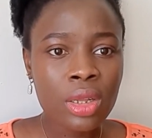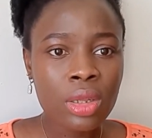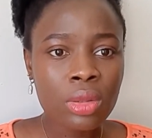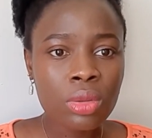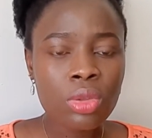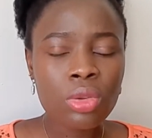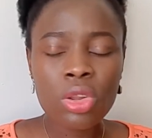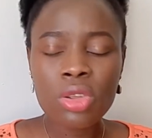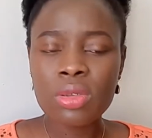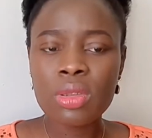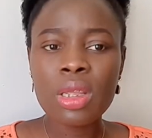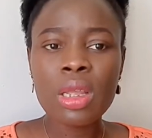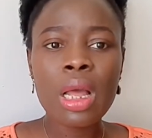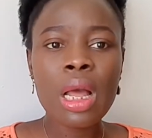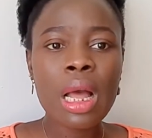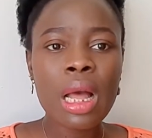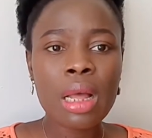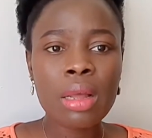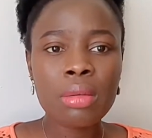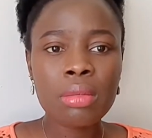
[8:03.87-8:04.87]
Do not say,
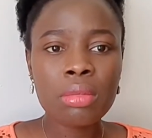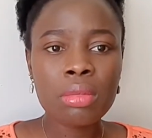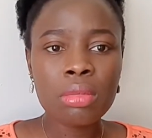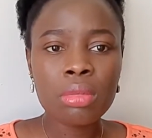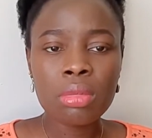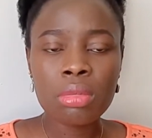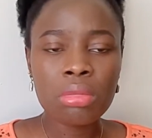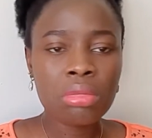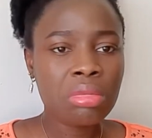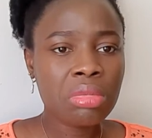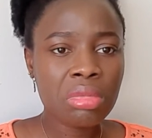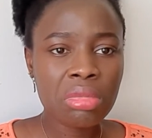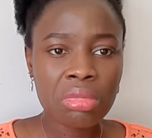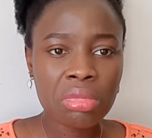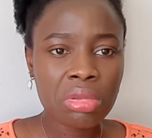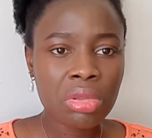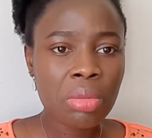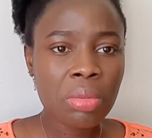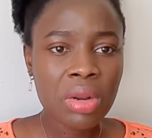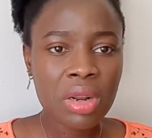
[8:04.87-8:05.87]

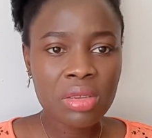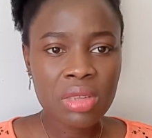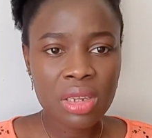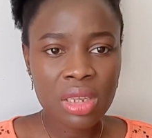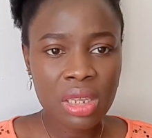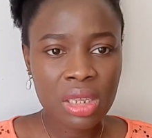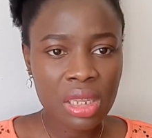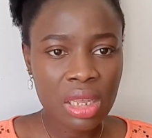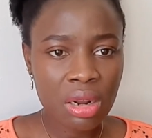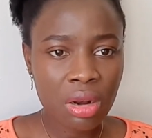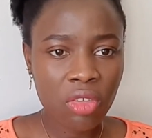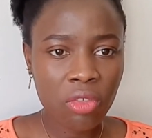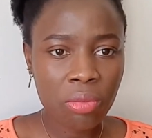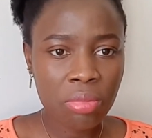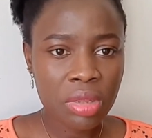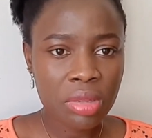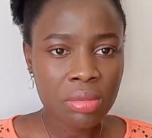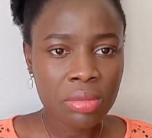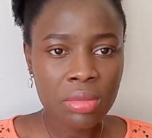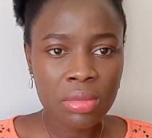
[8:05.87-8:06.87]
nobody's taking care of
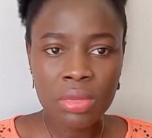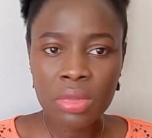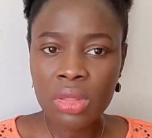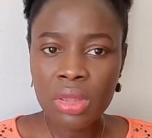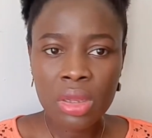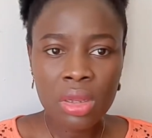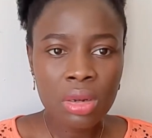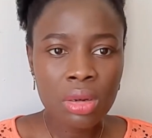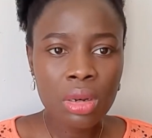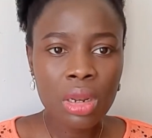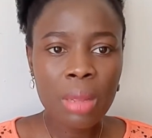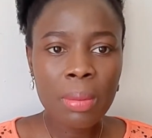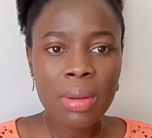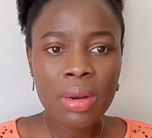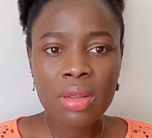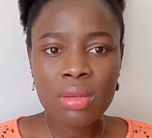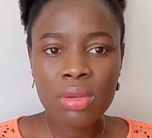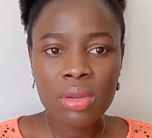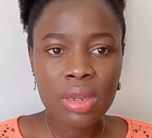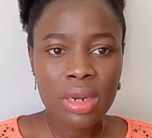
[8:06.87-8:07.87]
me.
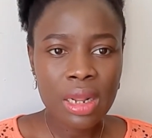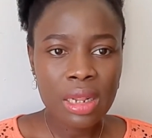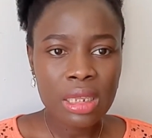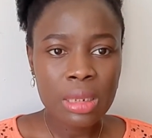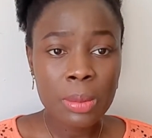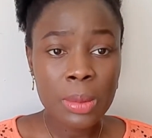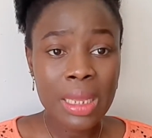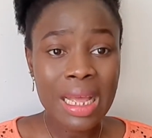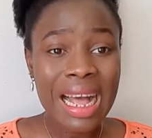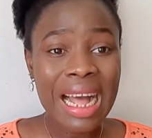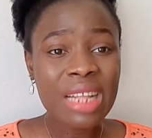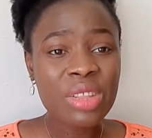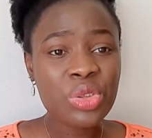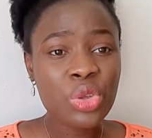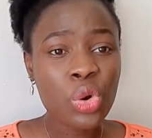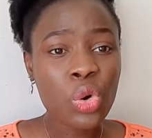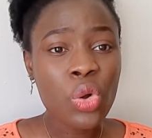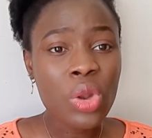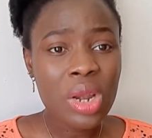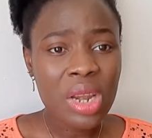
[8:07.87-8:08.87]
Nobody's looking at me at your
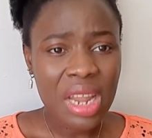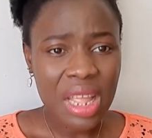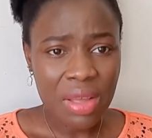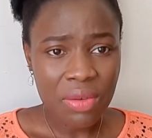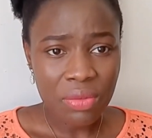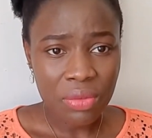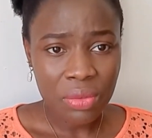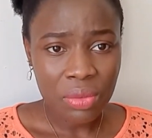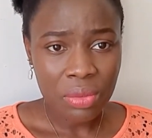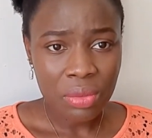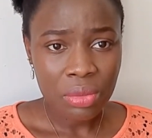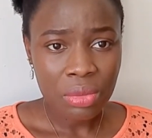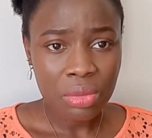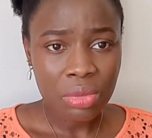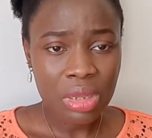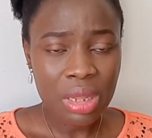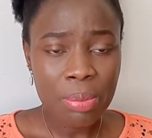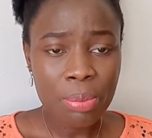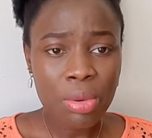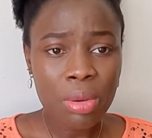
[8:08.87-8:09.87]
own level.
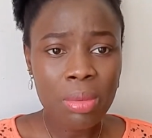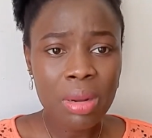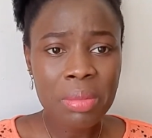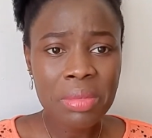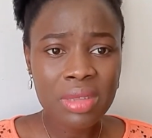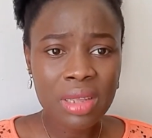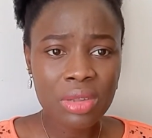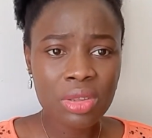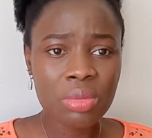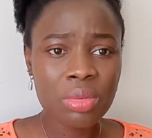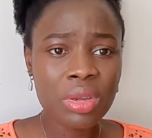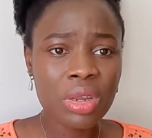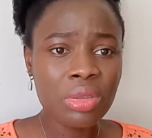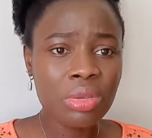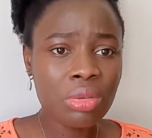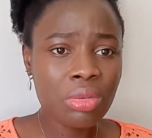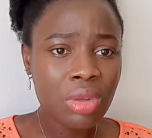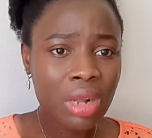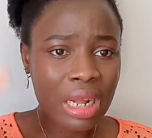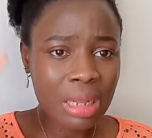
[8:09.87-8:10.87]
The problem is that you begin to
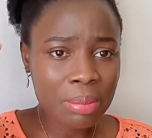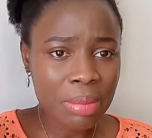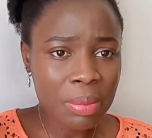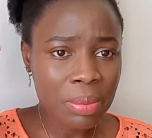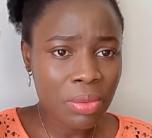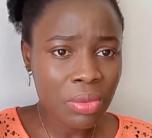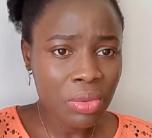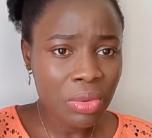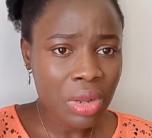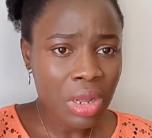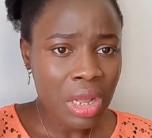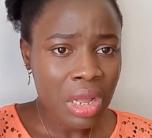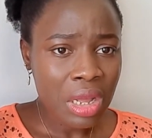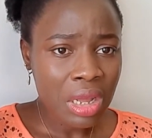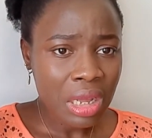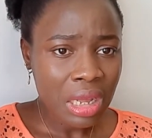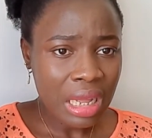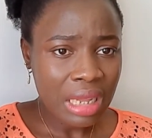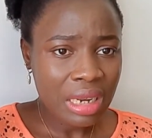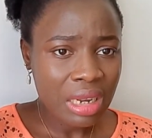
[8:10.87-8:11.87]
look at people
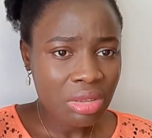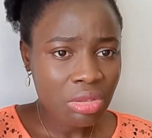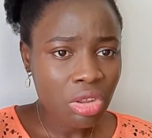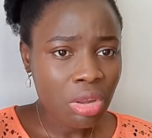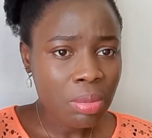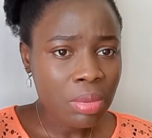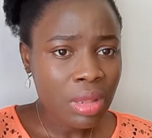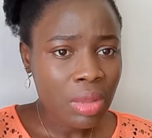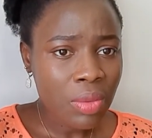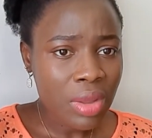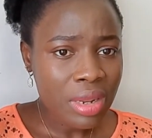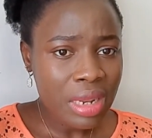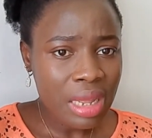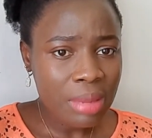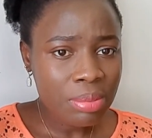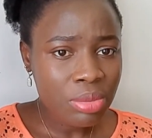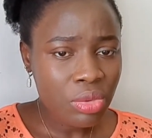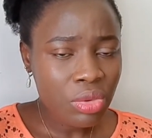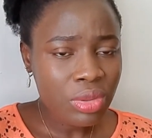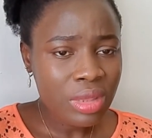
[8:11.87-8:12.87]
at the top, the way they're
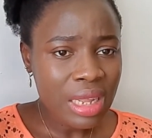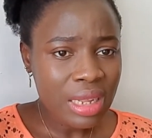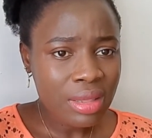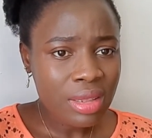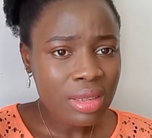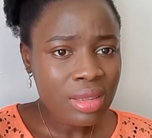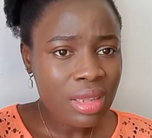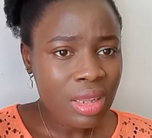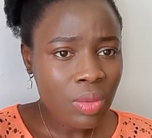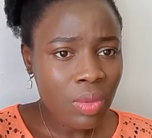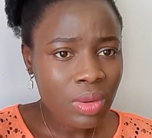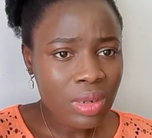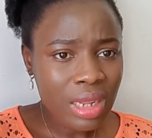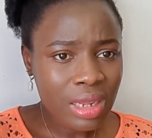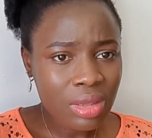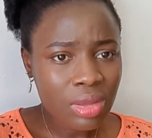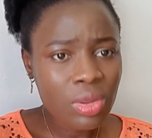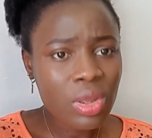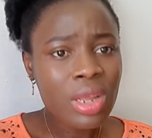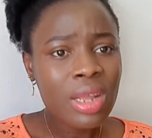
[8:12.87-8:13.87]
doing their thing, the way they're
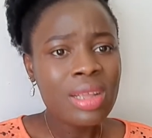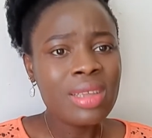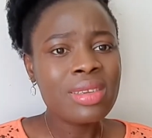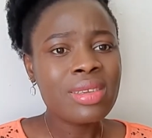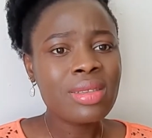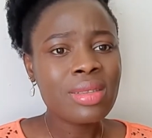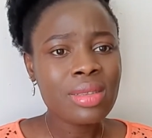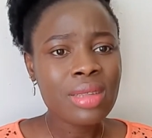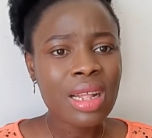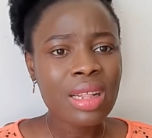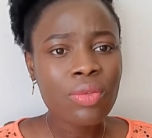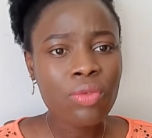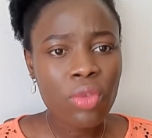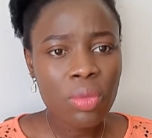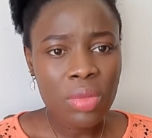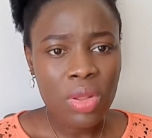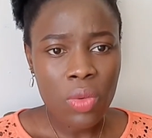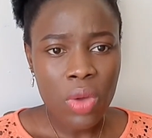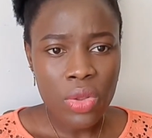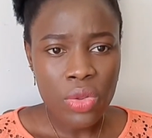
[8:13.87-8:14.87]
doing. Start from
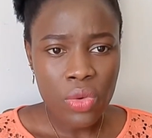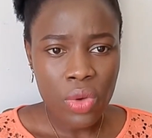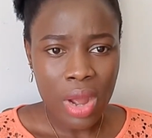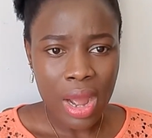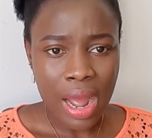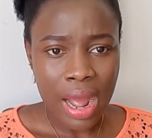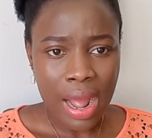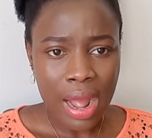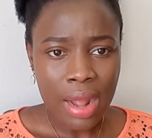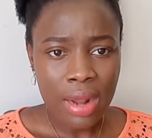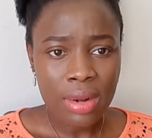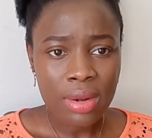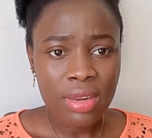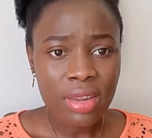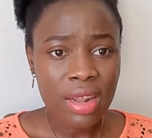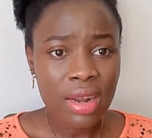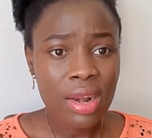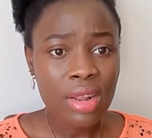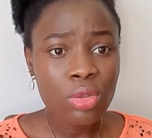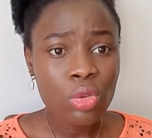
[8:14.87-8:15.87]
the way you are,
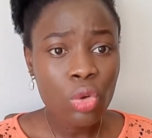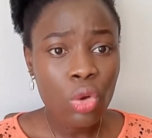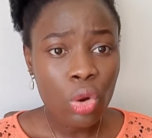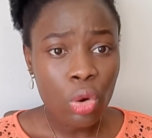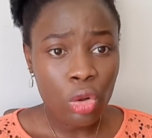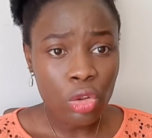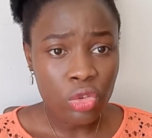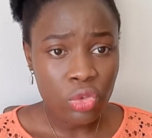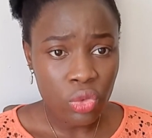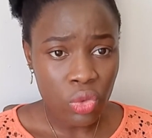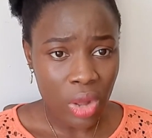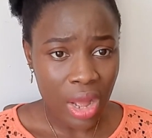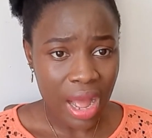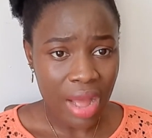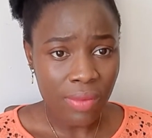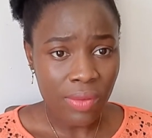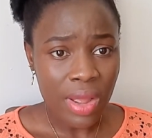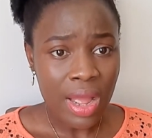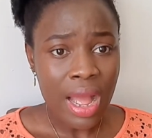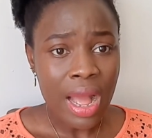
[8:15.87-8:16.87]
the little clothes you have.
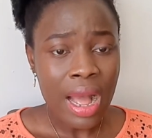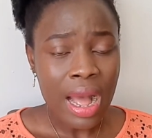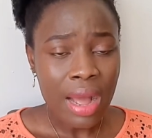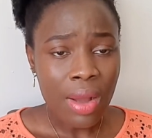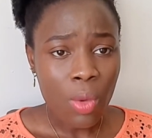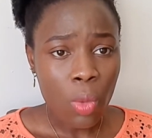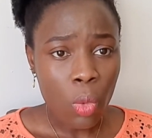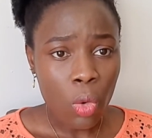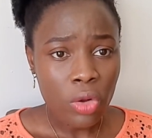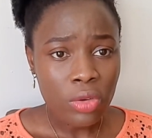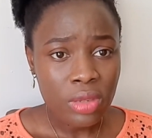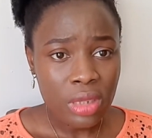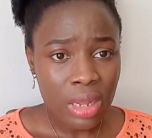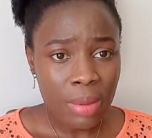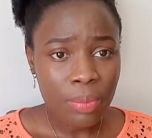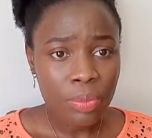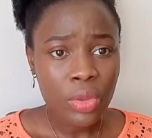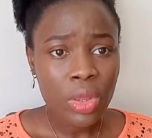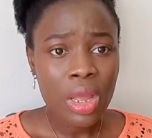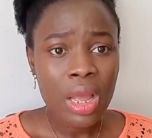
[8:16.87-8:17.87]
Wash
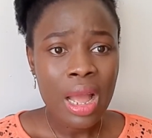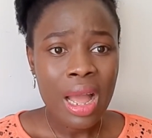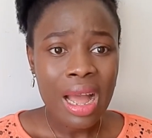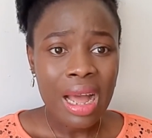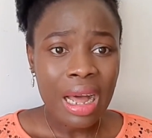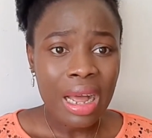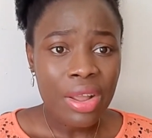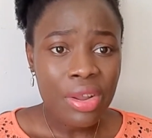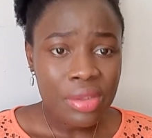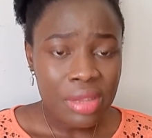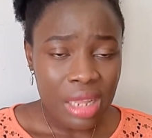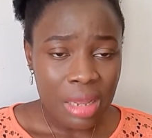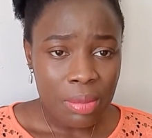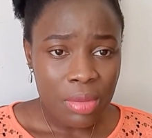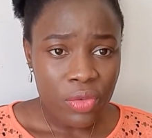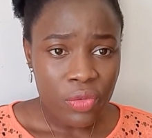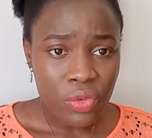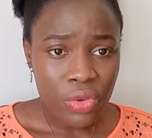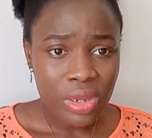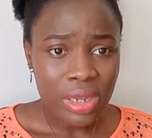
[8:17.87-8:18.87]
them, iron them
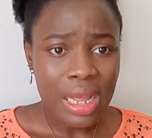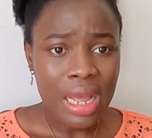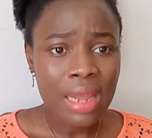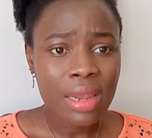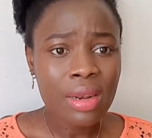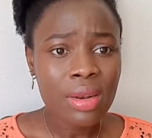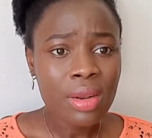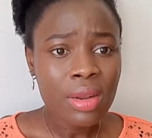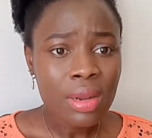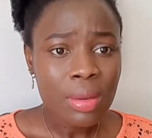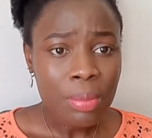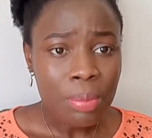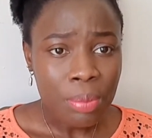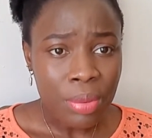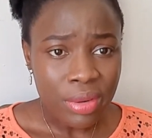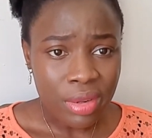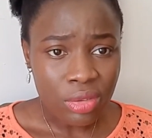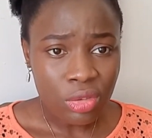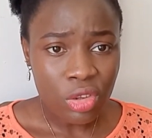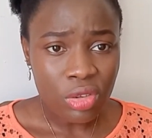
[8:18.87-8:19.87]
if you can.
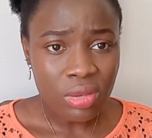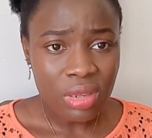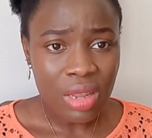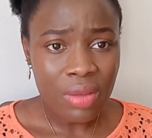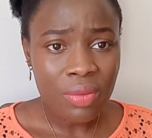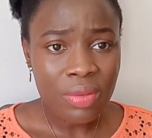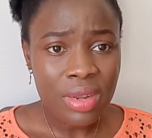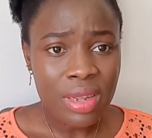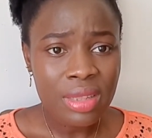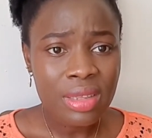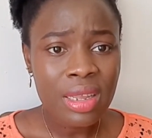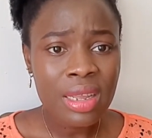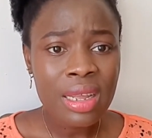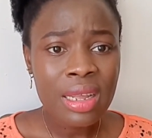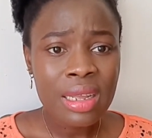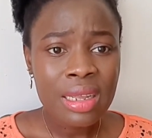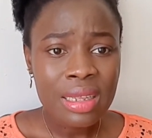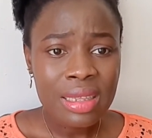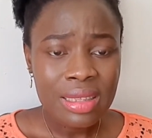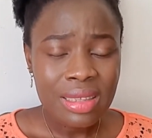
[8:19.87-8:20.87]
Present yourself neat,
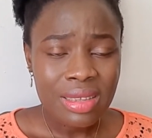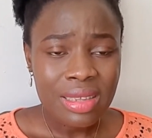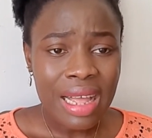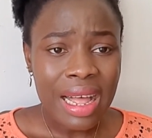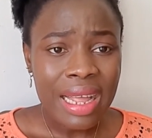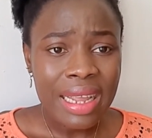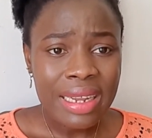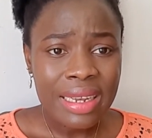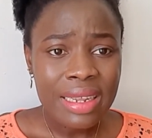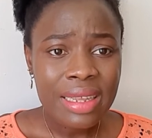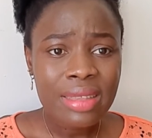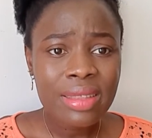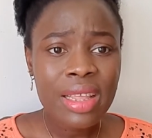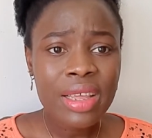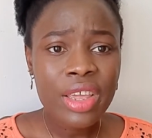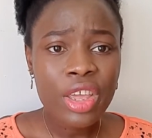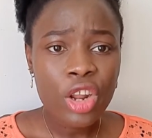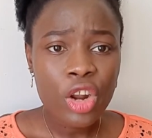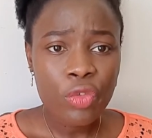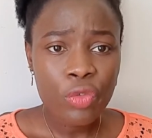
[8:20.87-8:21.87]
tidy, take
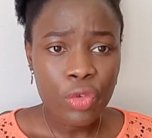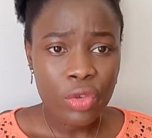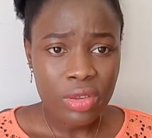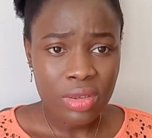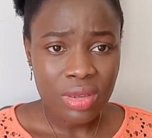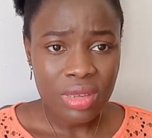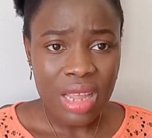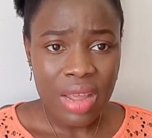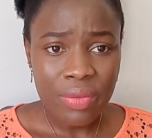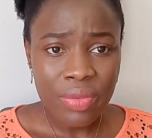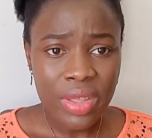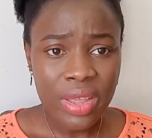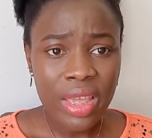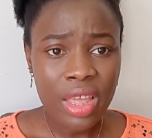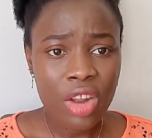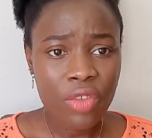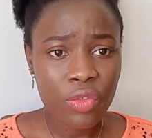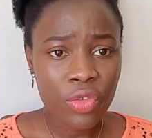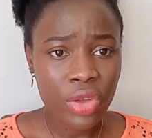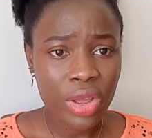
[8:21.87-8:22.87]
care of yourself, take care
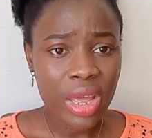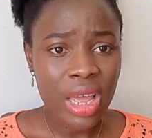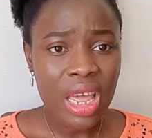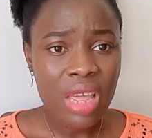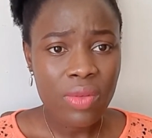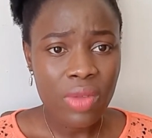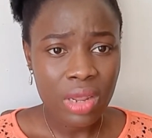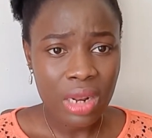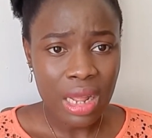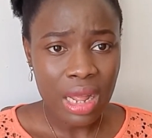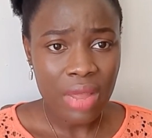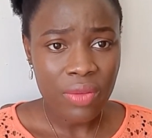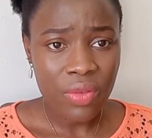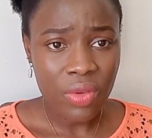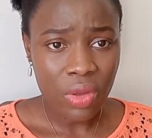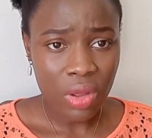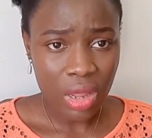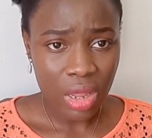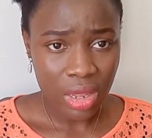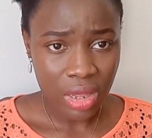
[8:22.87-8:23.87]
of your hair. If you're
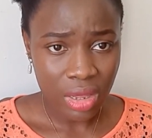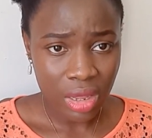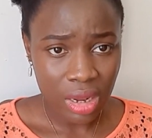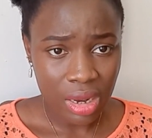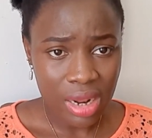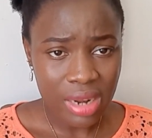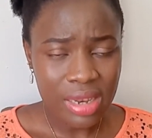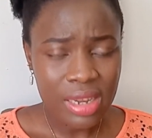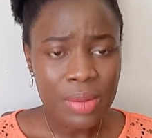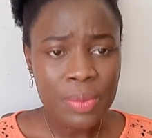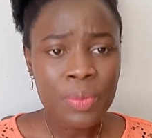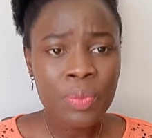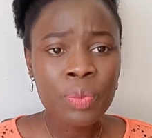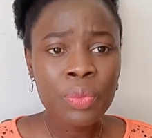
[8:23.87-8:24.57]
a lady,